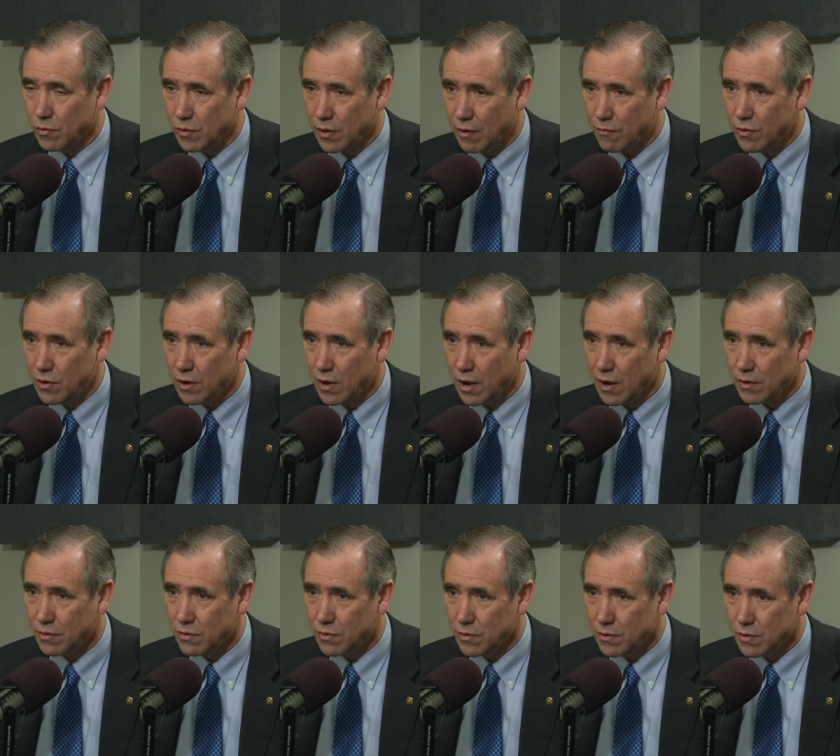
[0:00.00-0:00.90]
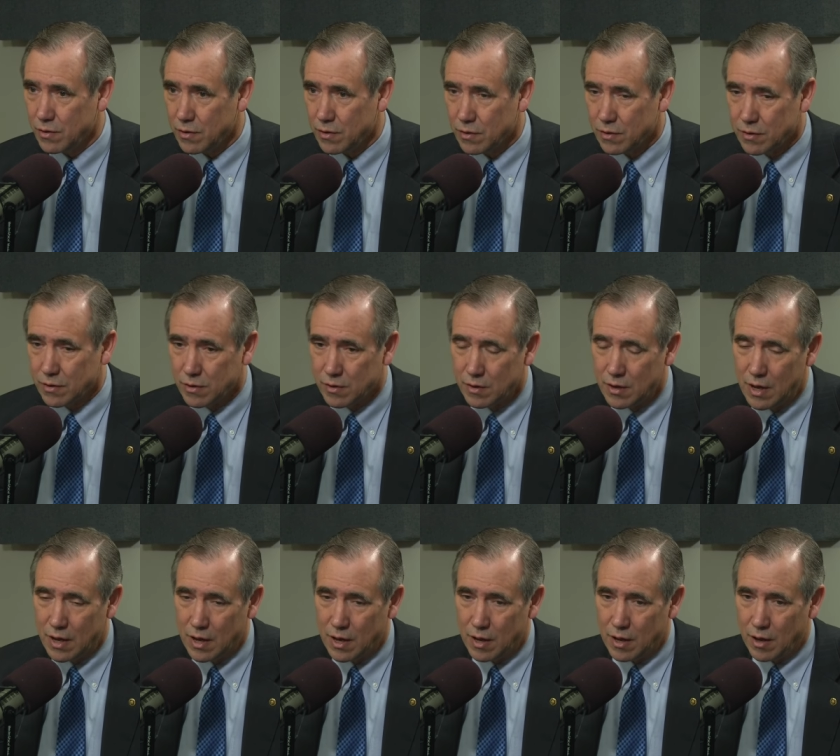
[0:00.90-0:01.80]
every night the
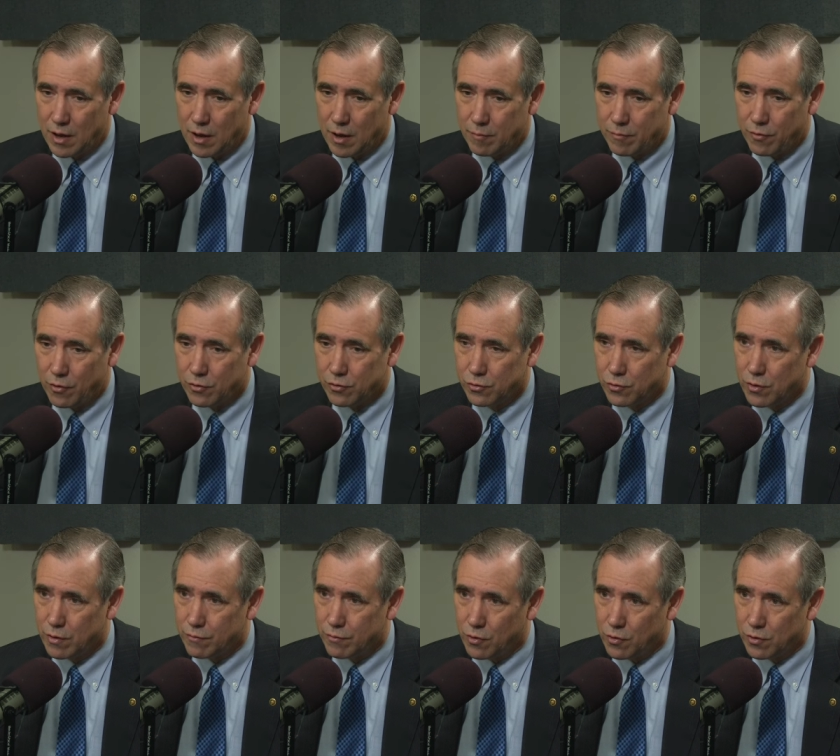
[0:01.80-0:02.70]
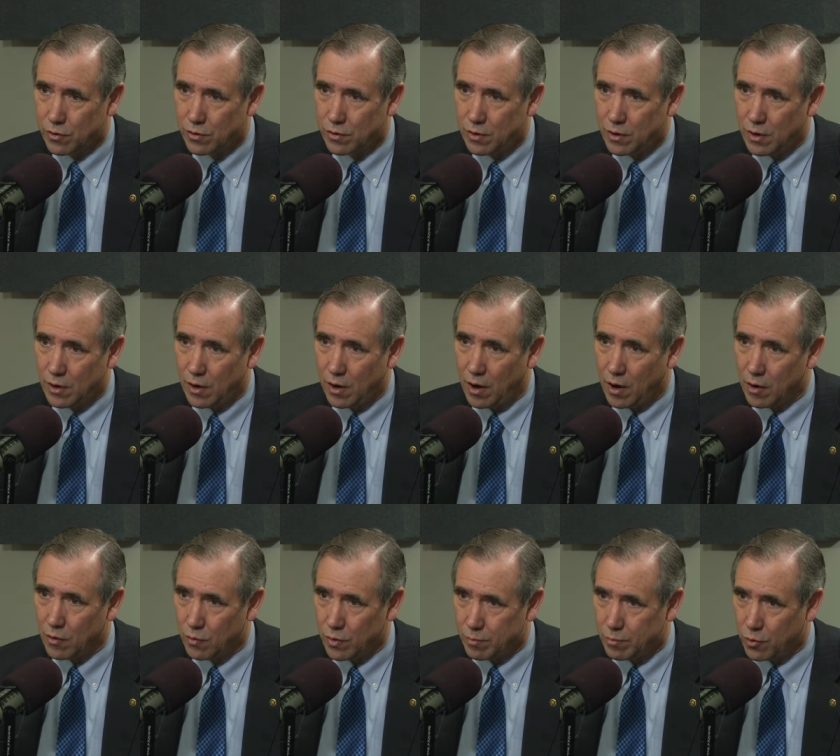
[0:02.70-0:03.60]
folks who have voted
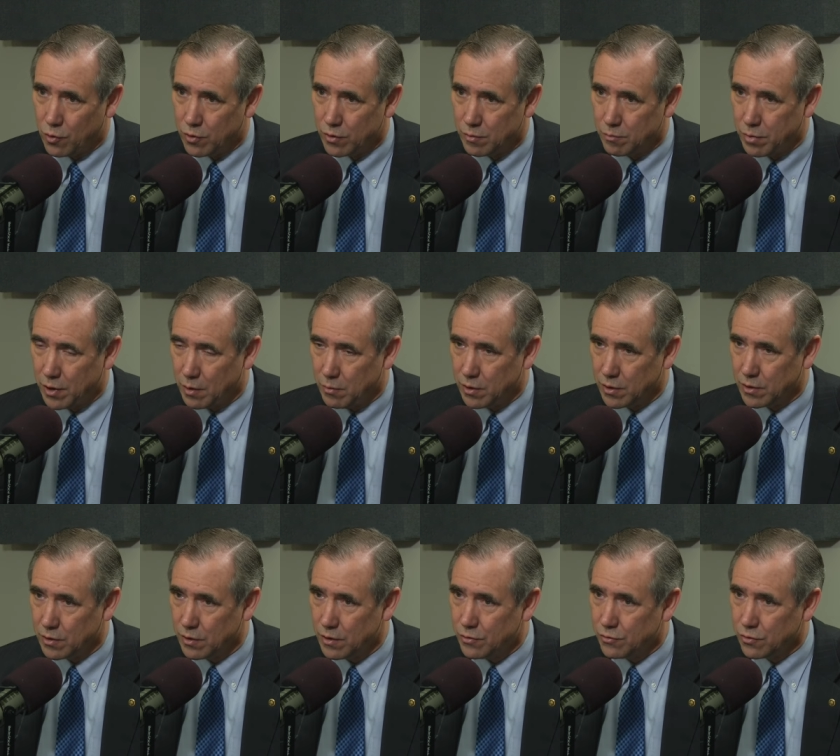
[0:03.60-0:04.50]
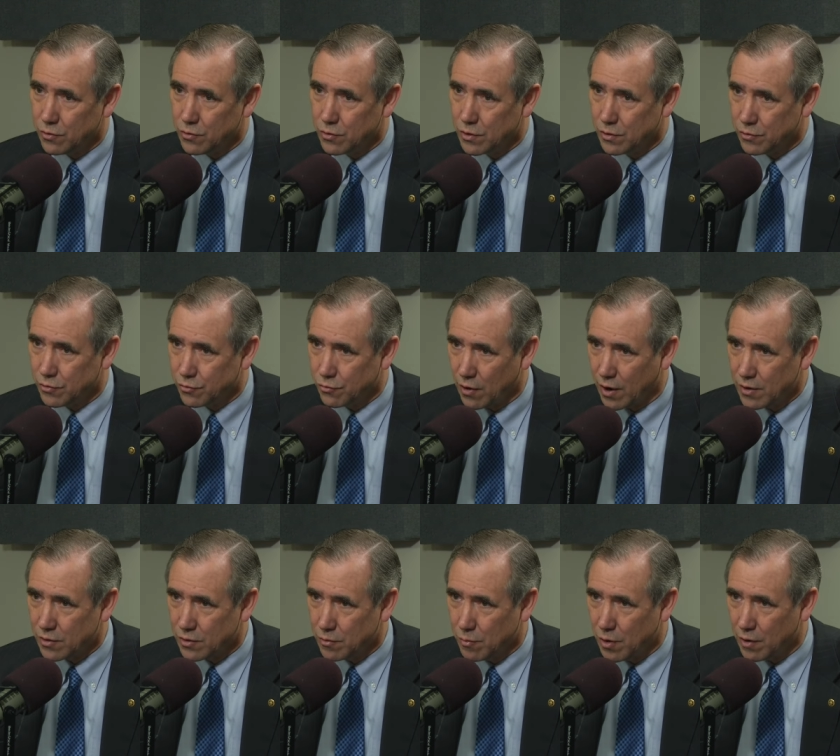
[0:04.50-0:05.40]
are reported publicly, so you can
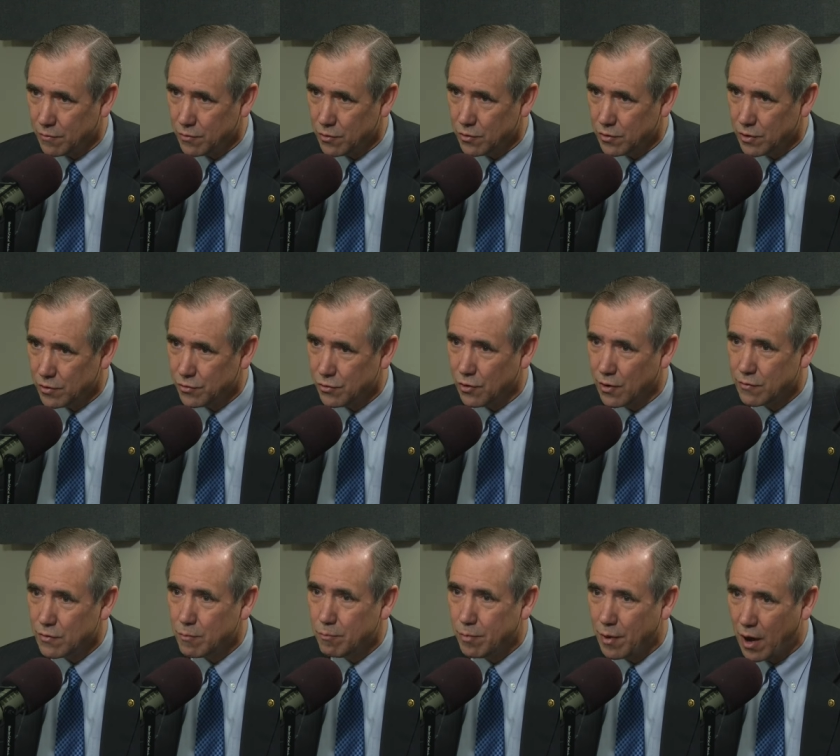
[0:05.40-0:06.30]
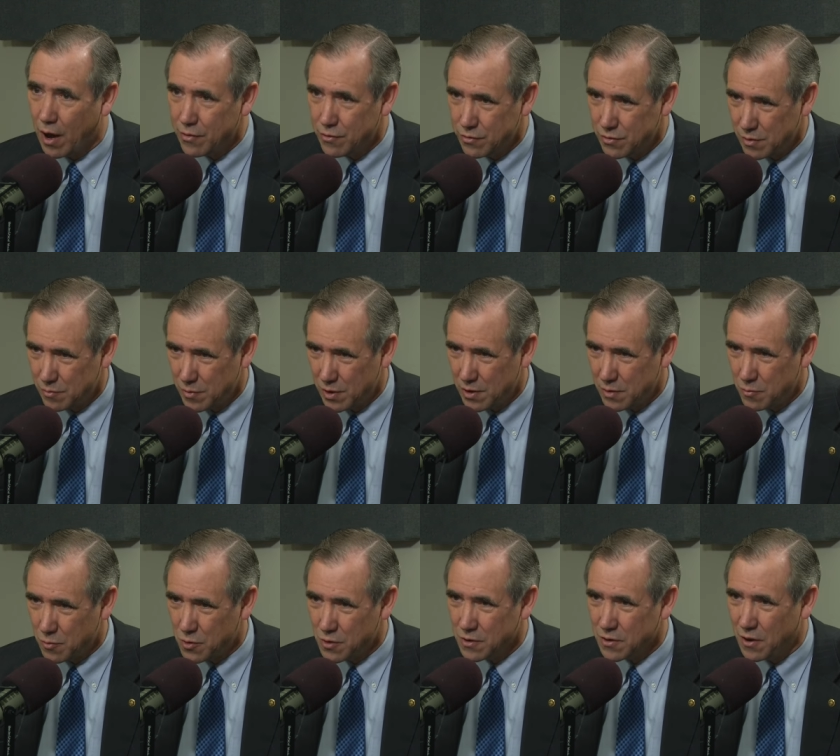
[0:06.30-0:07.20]
strike them off your list. You don't have to bother them
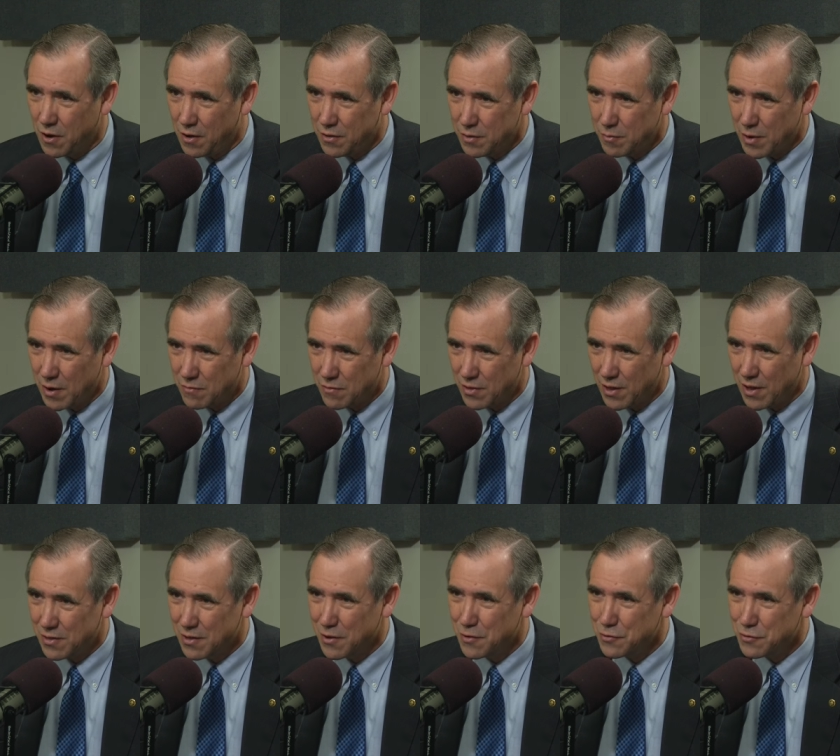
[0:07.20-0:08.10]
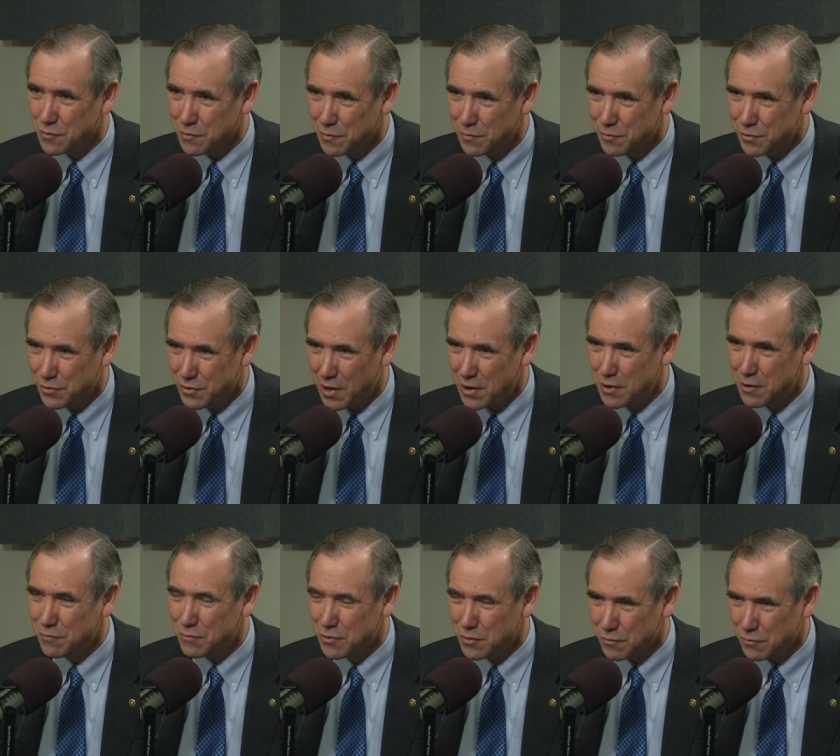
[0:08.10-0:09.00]
anymore. Call them after that because it's an
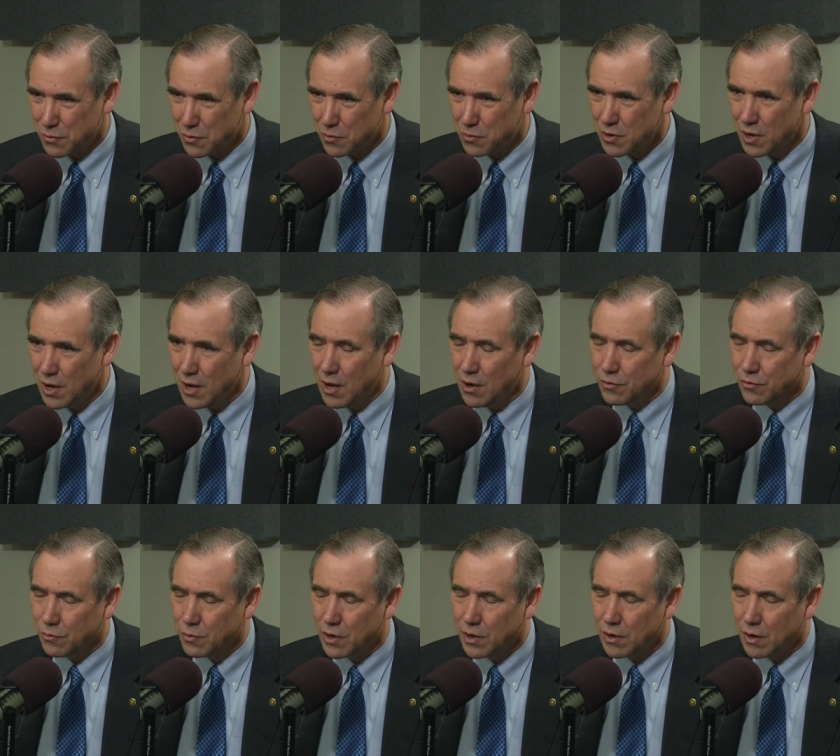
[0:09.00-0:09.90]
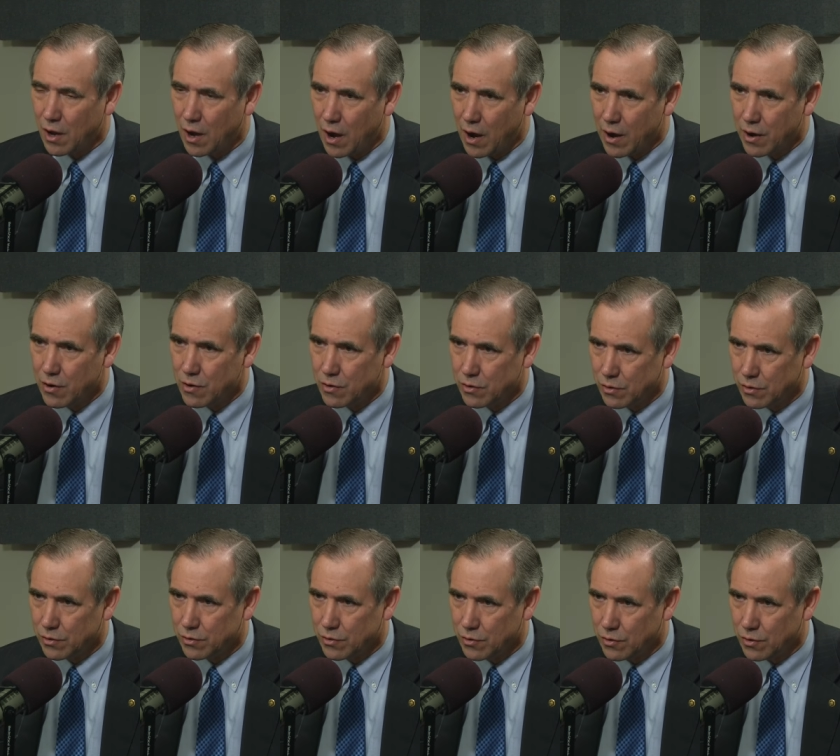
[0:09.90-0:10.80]
incentive to vote. So we get higher
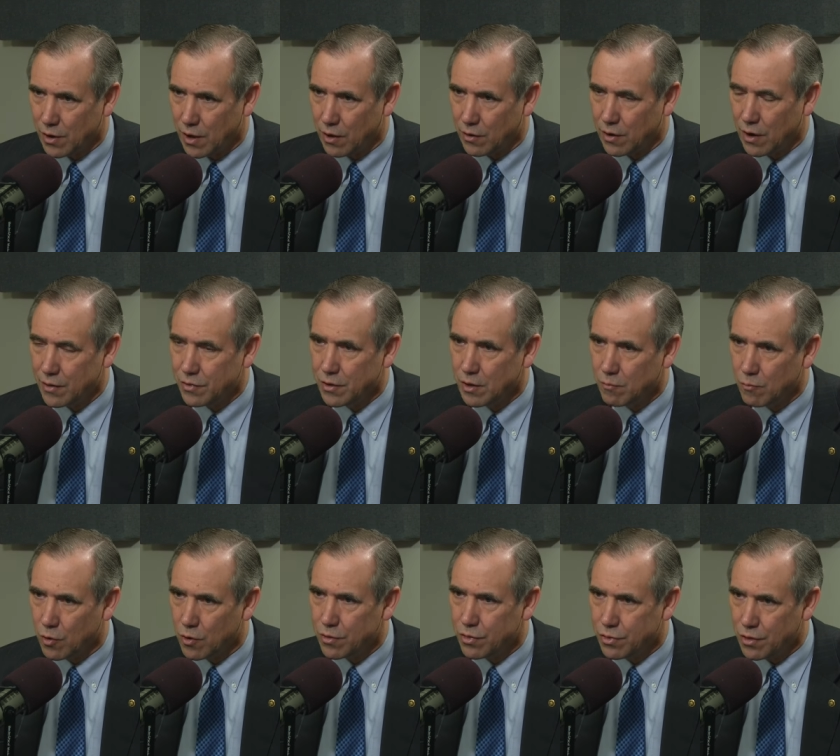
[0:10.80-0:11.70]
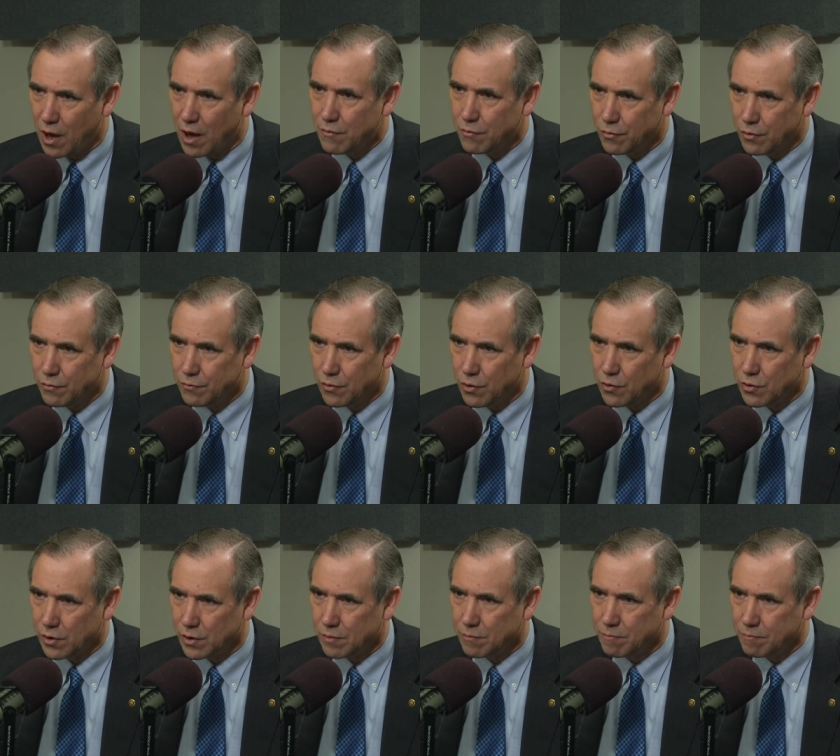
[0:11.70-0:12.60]
turnout, and I think more thoughtful voting.